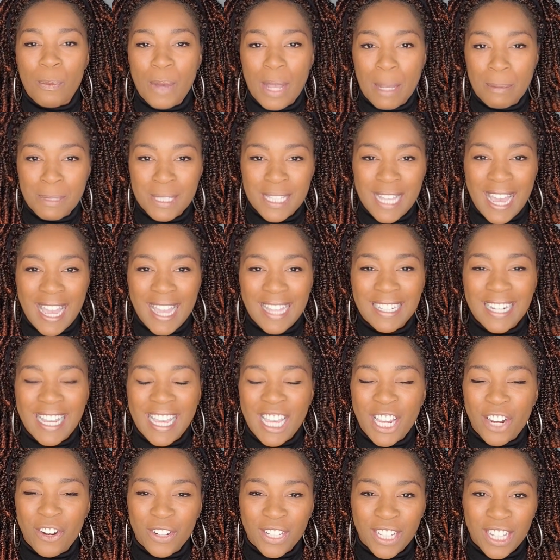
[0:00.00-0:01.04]
website,
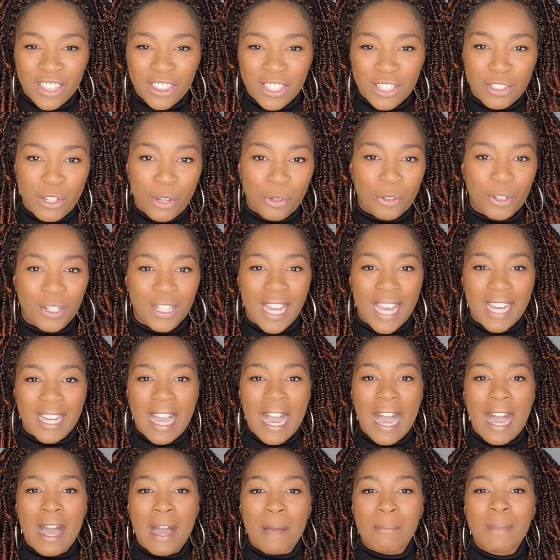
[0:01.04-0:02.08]

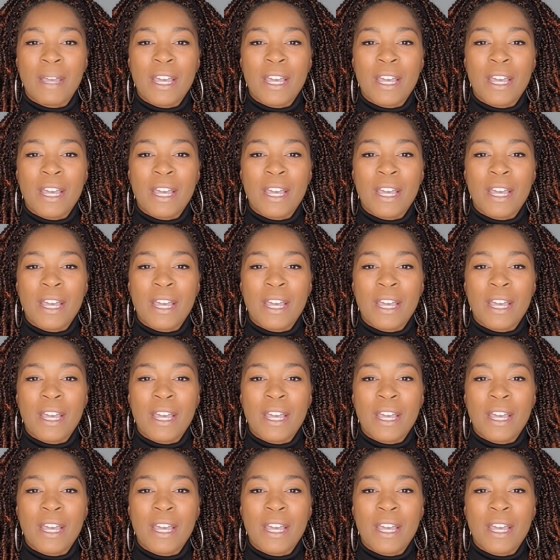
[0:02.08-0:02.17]
AriantheNotary.com.